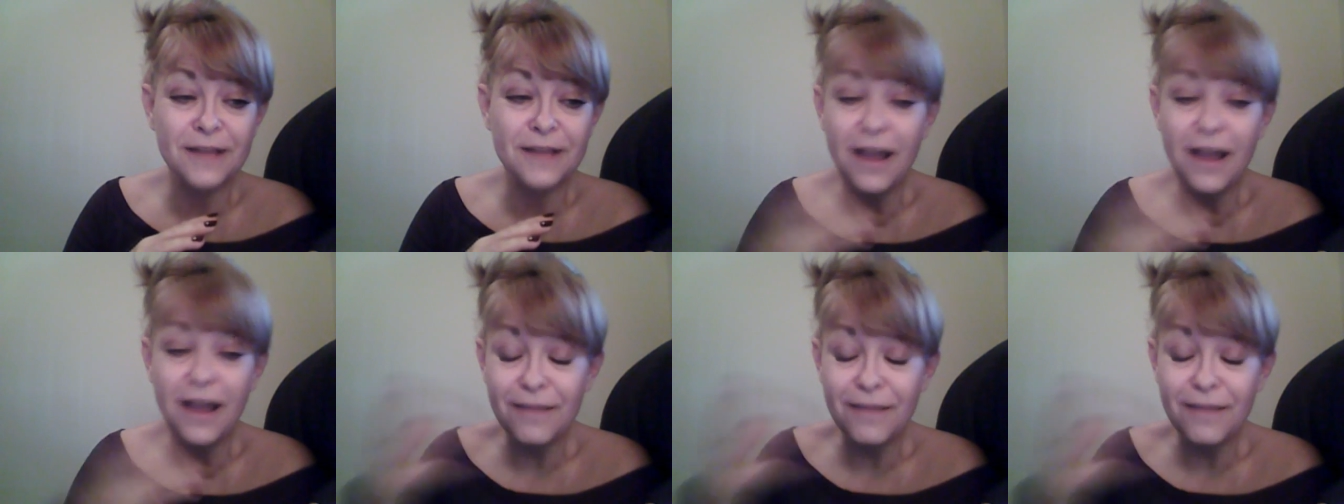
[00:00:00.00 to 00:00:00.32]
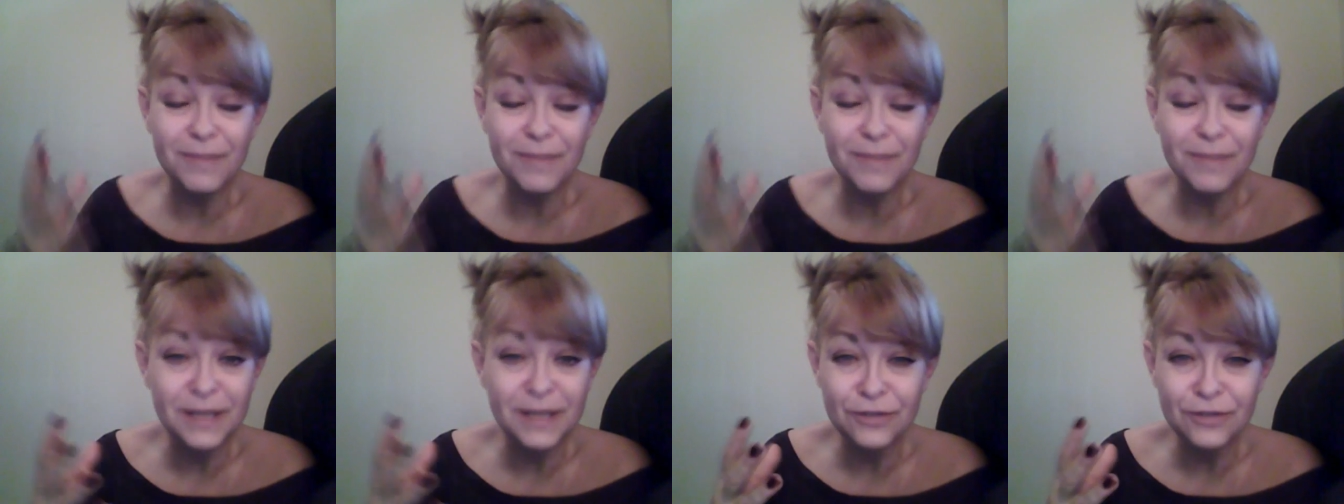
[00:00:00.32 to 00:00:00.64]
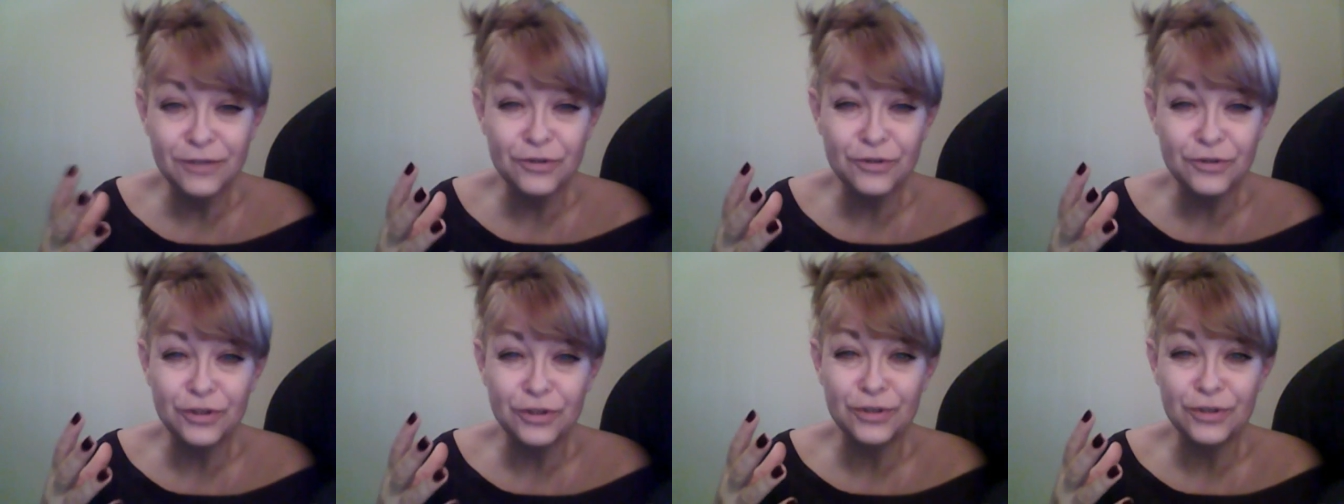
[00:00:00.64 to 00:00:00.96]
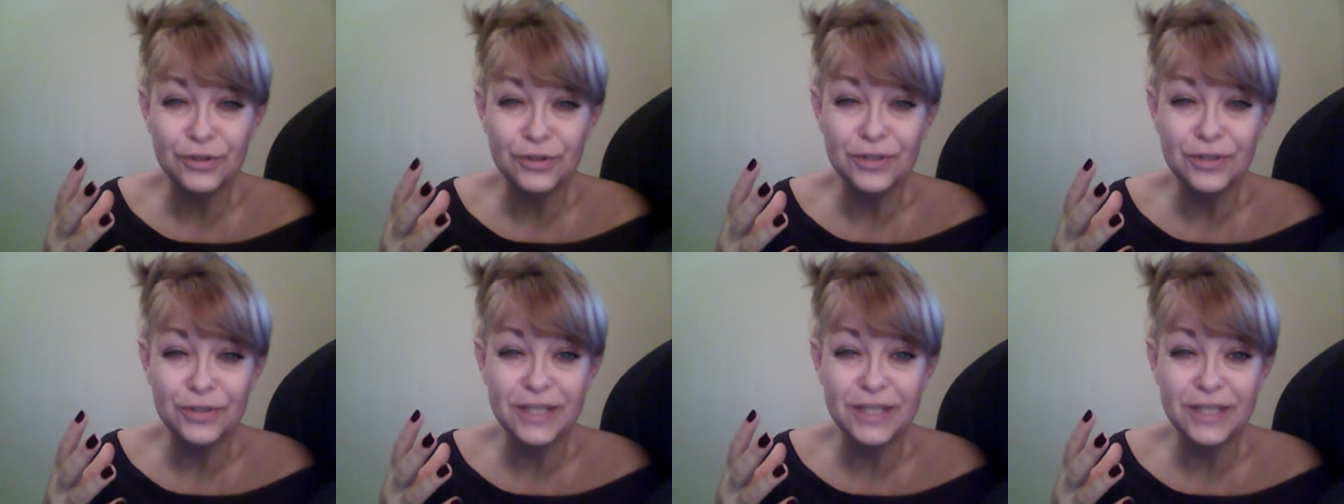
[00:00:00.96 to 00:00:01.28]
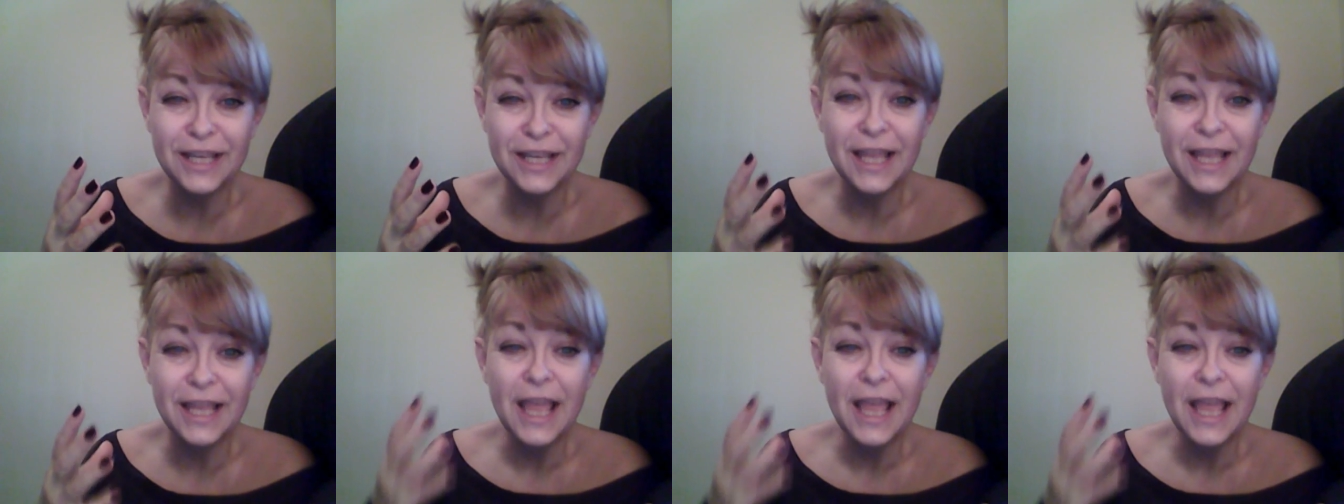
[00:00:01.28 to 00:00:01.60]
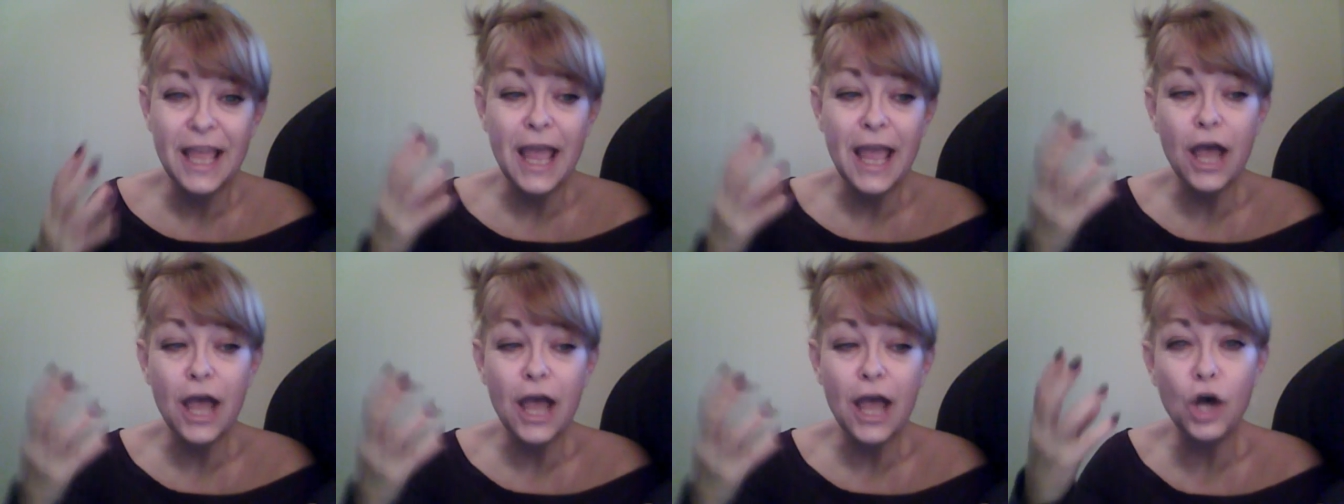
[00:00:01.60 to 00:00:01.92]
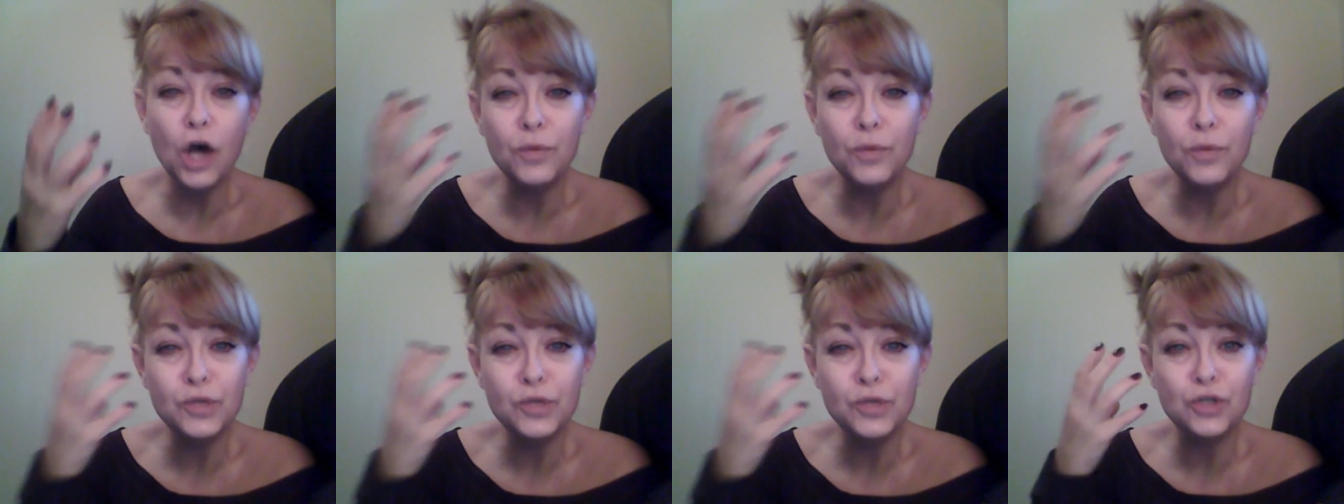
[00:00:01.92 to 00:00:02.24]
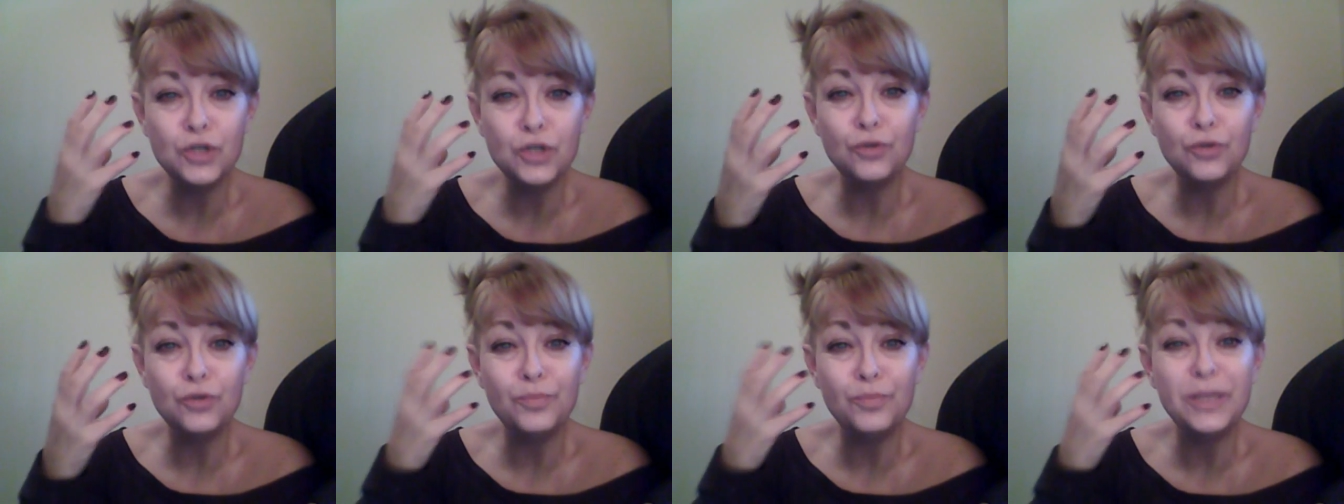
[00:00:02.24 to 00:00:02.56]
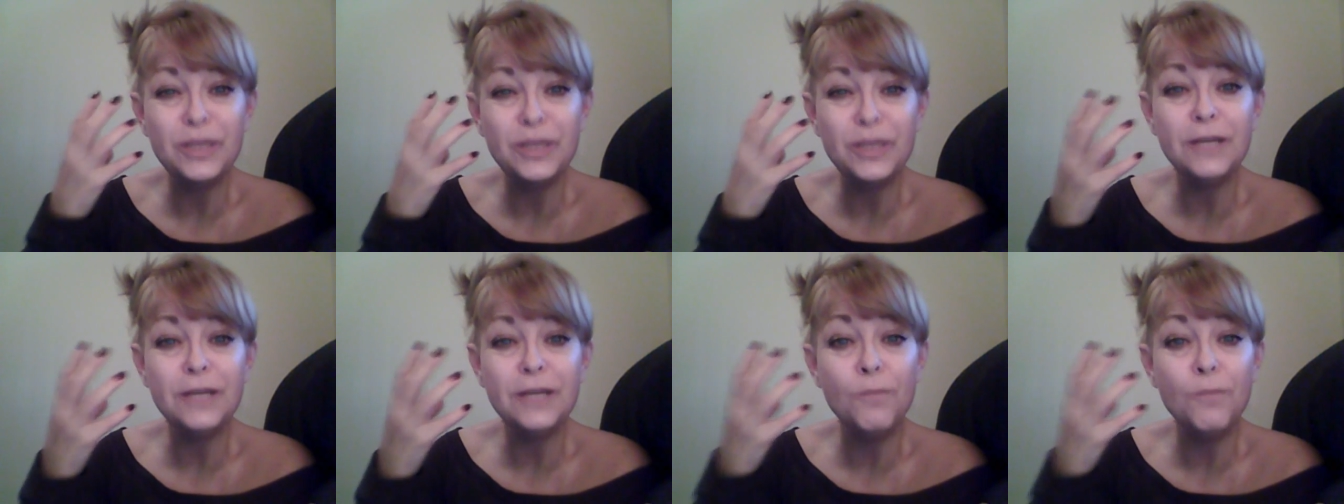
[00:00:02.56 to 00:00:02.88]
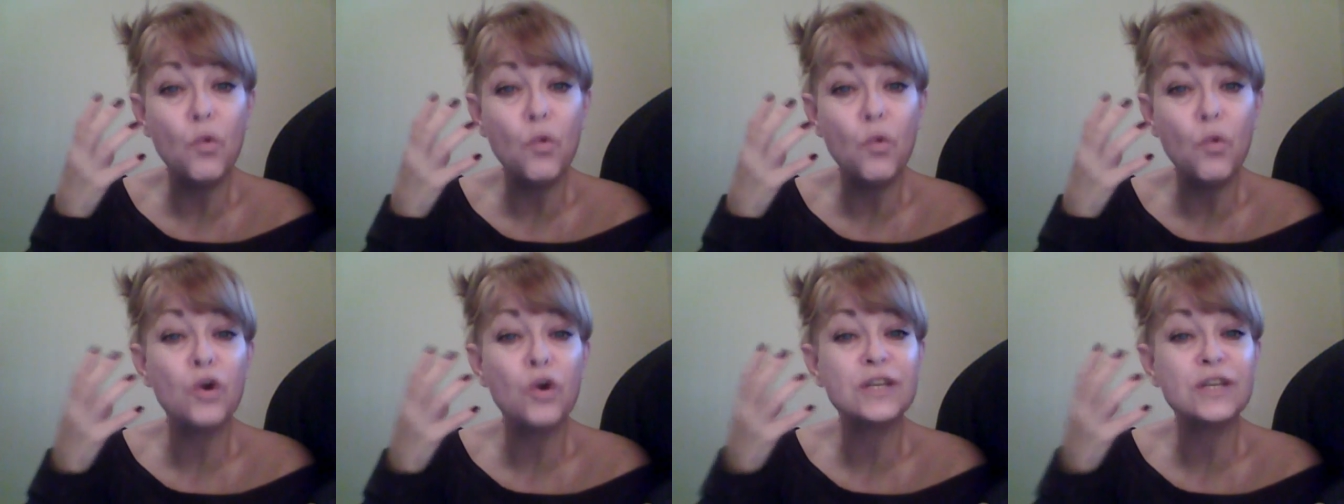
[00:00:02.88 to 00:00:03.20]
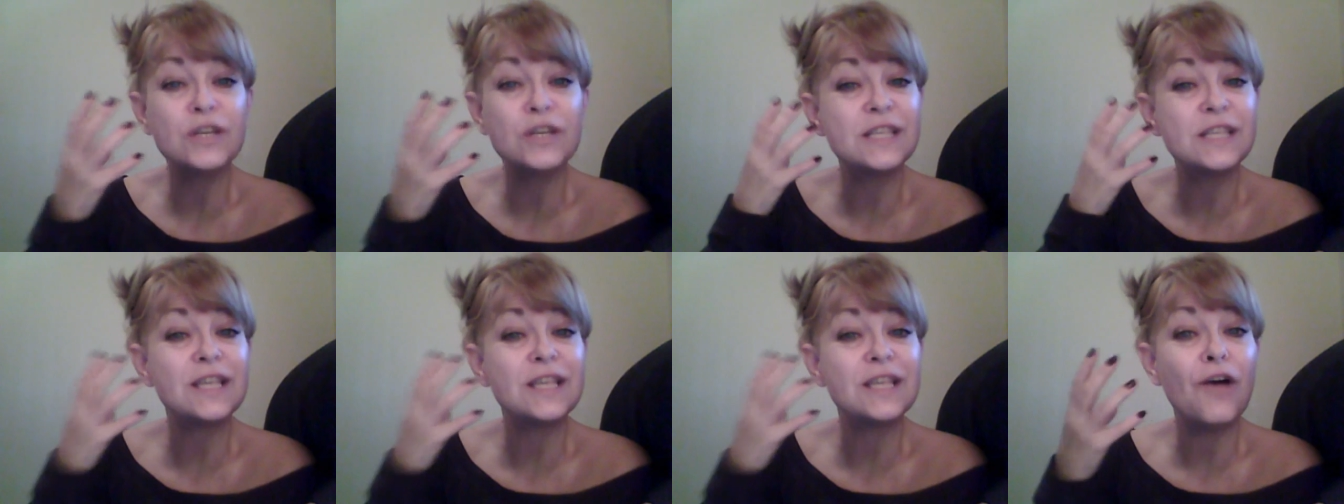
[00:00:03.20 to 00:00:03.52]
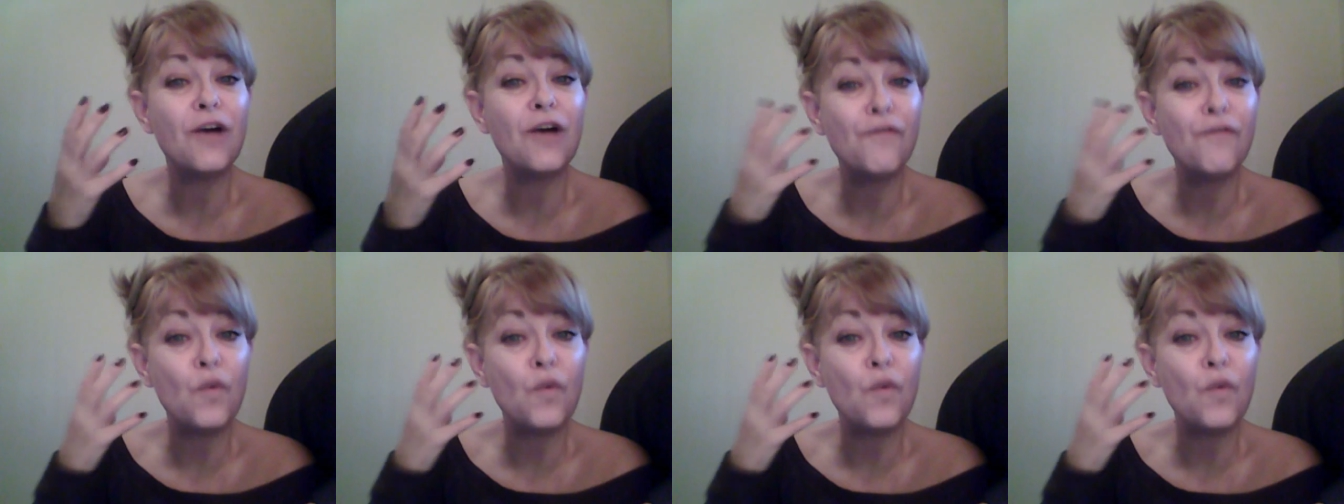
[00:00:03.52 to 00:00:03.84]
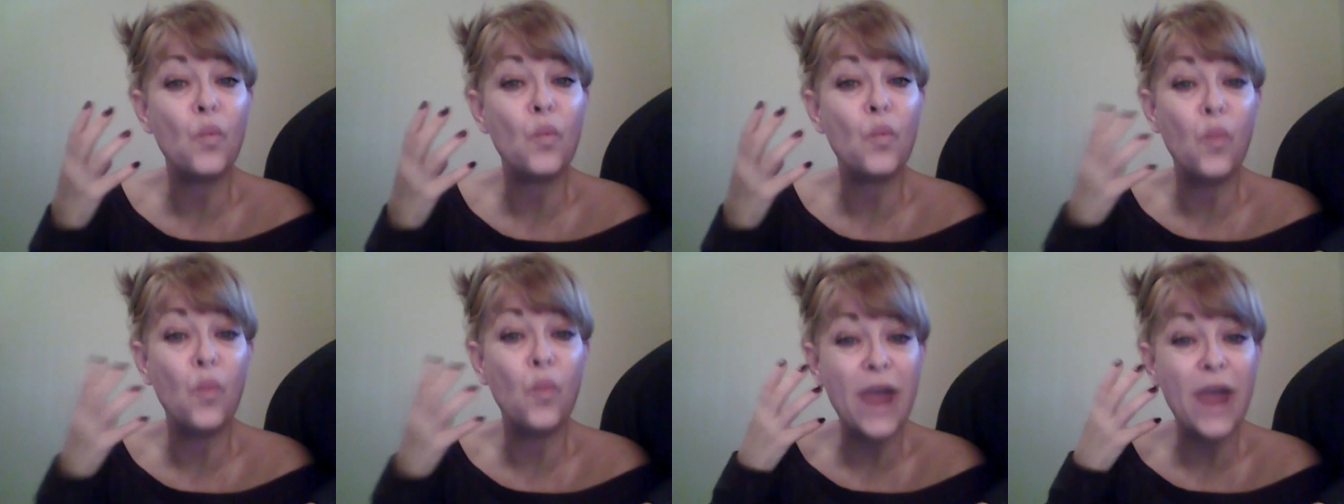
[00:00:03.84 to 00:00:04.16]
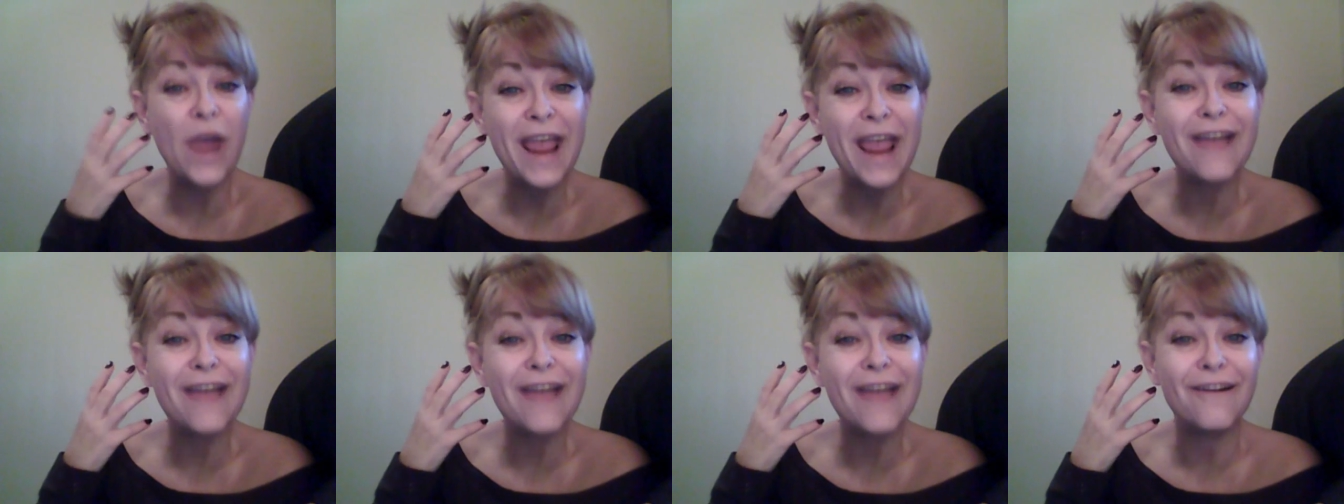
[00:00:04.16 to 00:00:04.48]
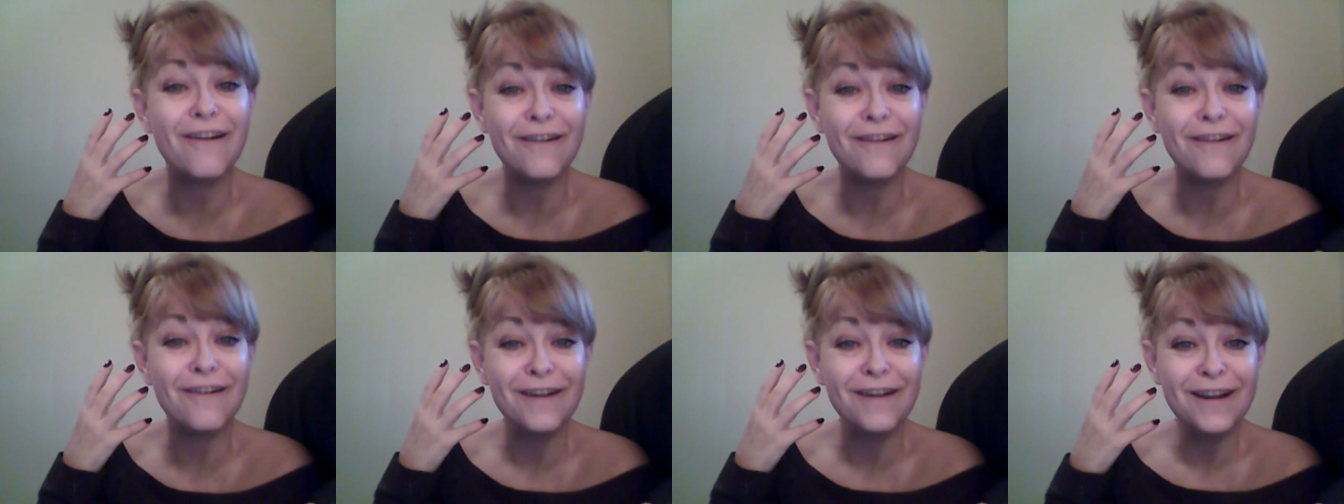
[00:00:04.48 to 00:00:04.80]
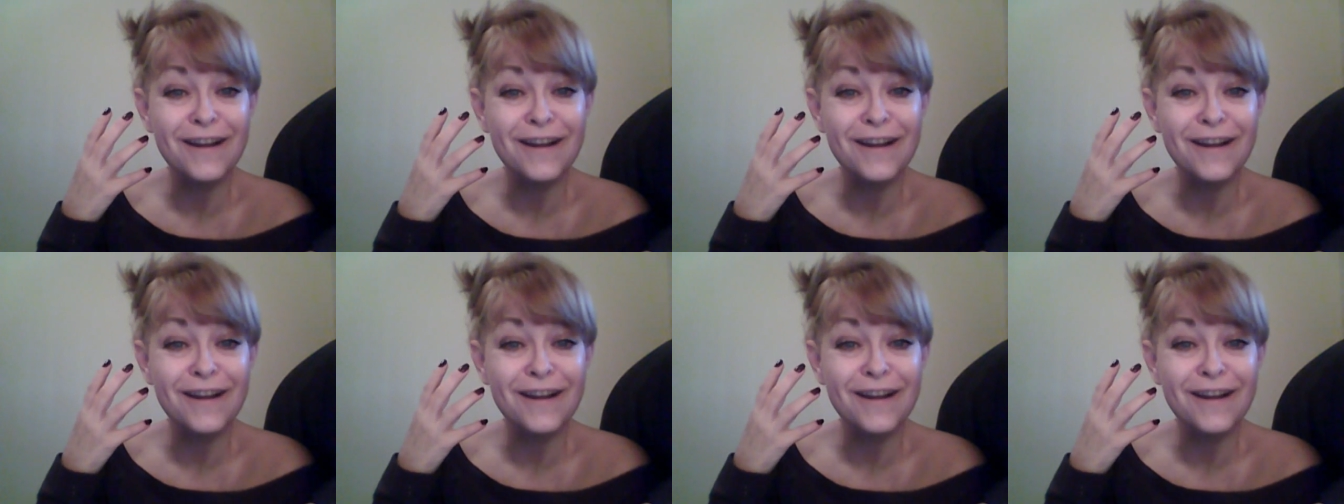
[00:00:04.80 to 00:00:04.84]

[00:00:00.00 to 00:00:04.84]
I've been introducing helps you be more self-aware